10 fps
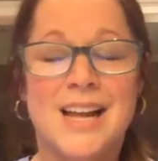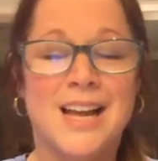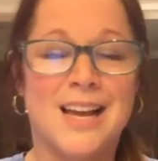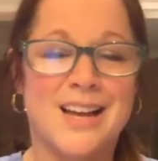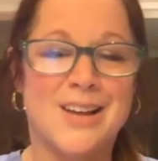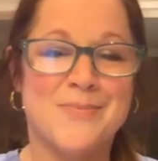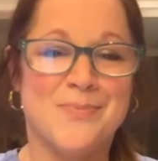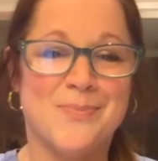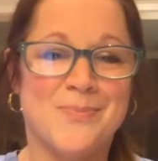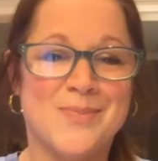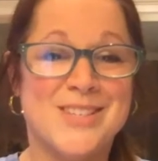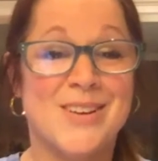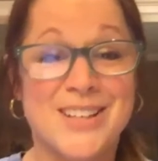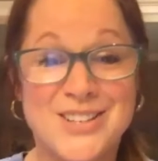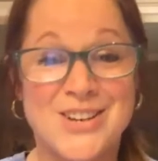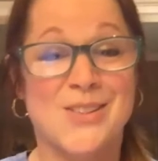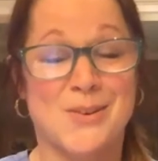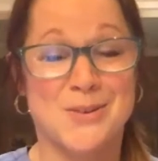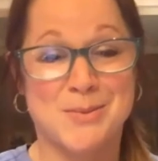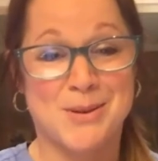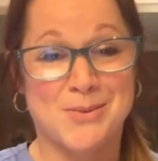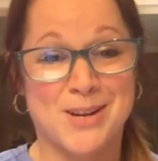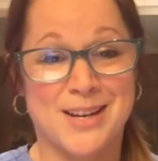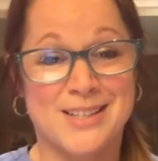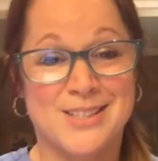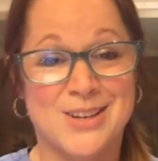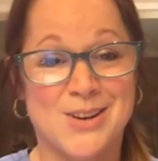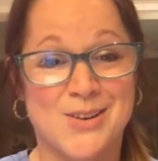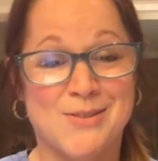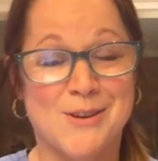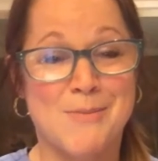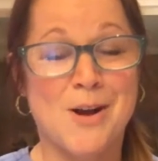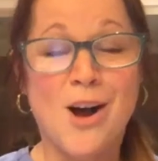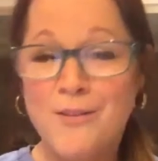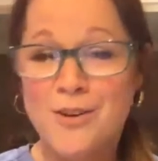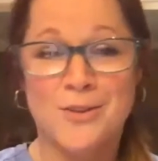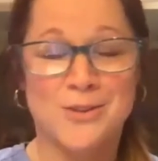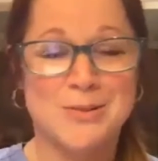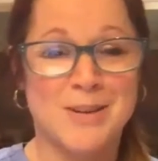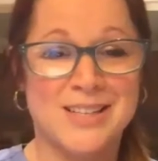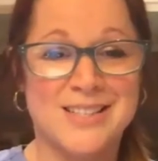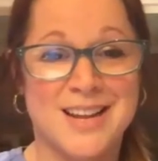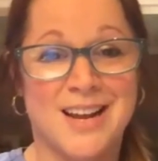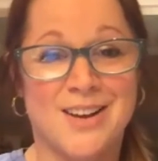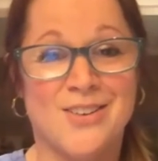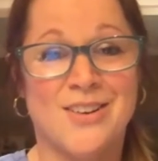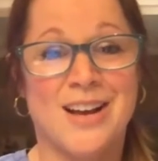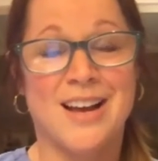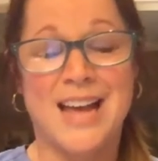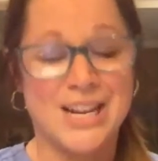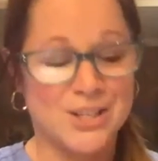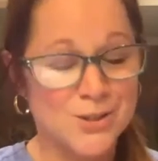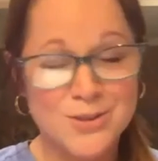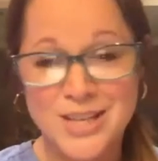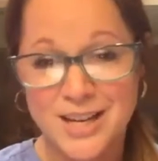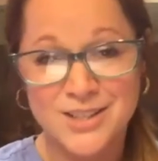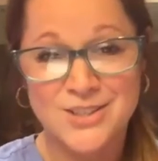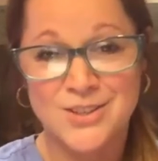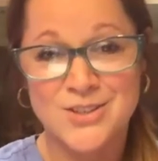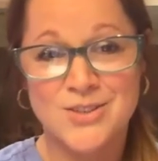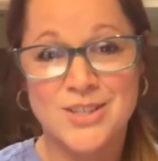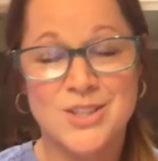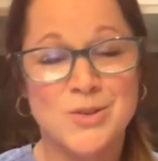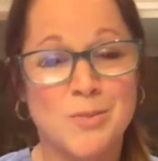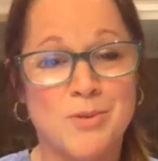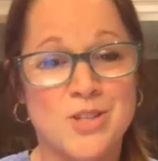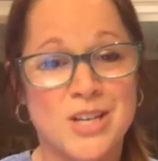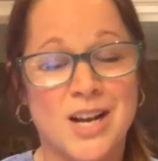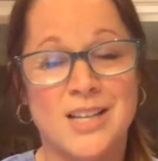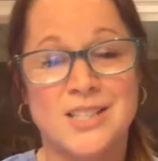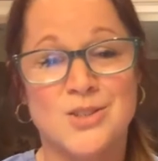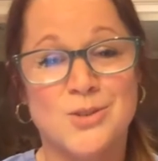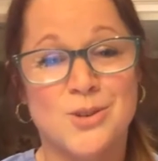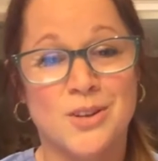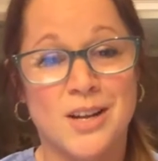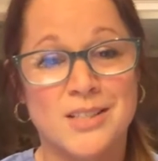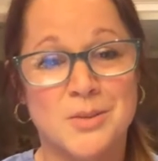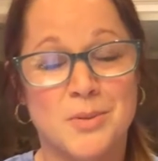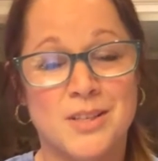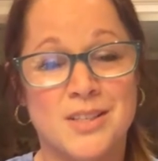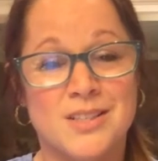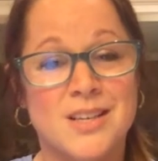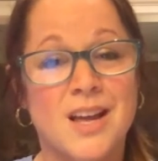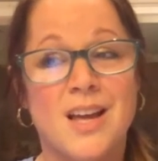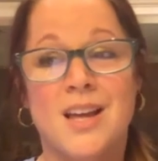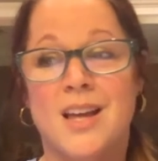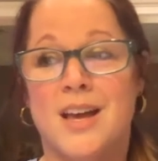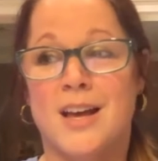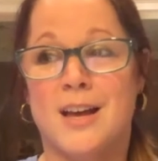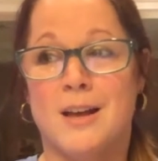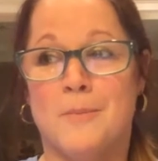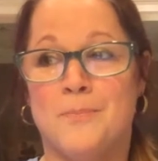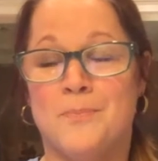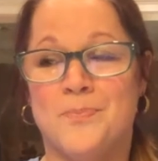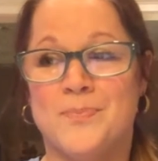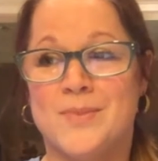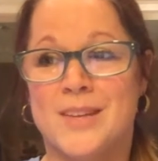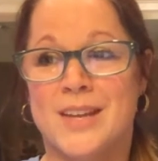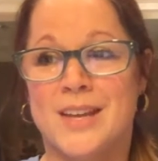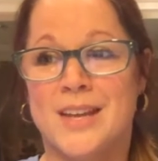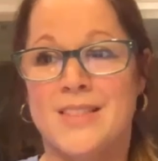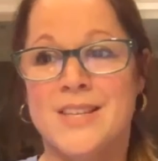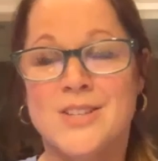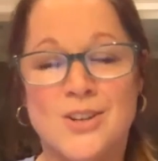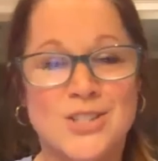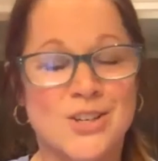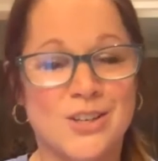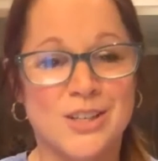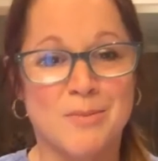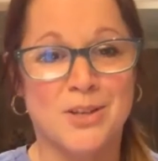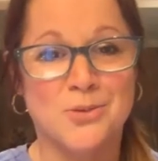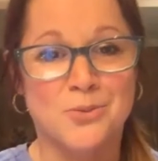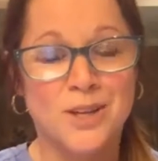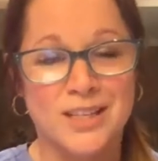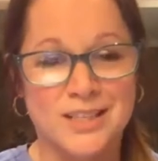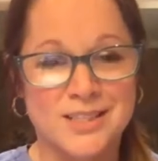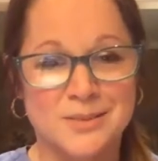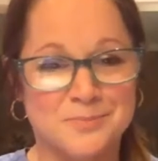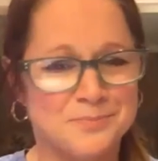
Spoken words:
So I didn't know there was a better way. So I'm off all those meds now. I had 2 sinus surgeries, 2 upper GIs, and 2 colonoscopies. And this all started in my 20s.